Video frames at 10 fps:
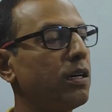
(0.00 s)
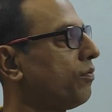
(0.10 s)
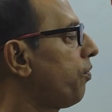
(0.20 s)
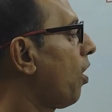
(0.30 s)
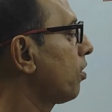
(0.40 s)

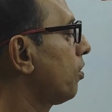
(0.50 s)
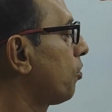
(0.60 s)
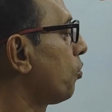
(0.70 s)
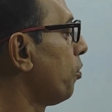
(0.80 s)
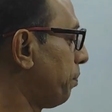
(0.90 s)
for
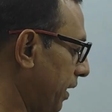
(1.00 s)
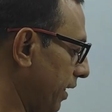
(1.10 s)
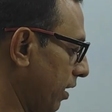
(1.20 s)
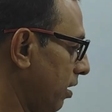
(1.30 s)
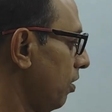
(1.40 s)
group
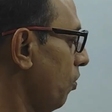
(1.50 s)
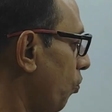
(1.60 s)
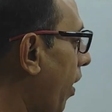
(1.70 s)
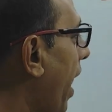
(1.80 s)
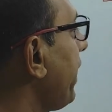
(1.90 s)
data.
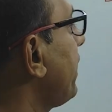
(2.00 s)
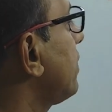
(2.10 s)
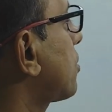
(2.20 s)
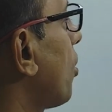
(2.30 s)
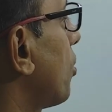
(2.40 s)
Why it
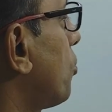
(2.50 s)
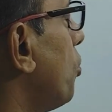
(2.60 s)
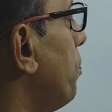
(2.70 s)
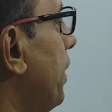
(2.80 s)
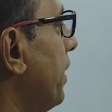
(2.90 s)
is called
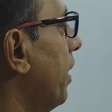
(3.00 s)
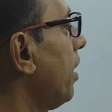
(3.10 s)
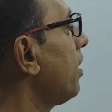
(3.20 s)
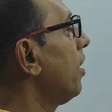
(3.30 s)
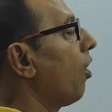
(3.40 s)
group
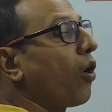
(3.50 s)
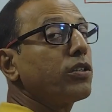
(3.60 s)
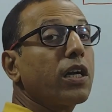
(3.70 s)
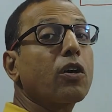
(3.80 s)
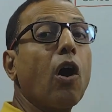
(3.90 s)
data or
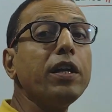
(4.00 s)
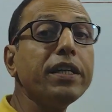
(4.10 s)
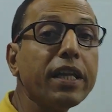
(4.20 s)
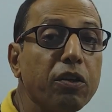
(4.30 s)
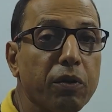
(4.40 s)
the
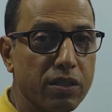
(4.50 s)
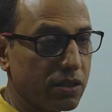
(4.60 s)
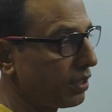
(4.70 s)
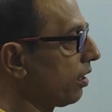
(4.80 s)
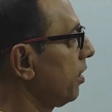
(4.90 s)
continuous
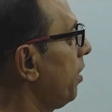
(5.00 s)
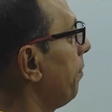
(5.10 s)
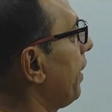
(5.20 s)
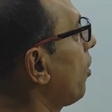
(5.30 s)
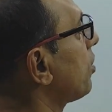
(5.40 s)
data?
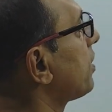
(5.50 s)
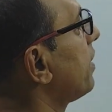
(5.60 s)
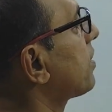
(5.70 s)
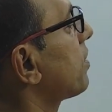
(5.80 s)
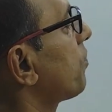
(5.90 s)
Because it's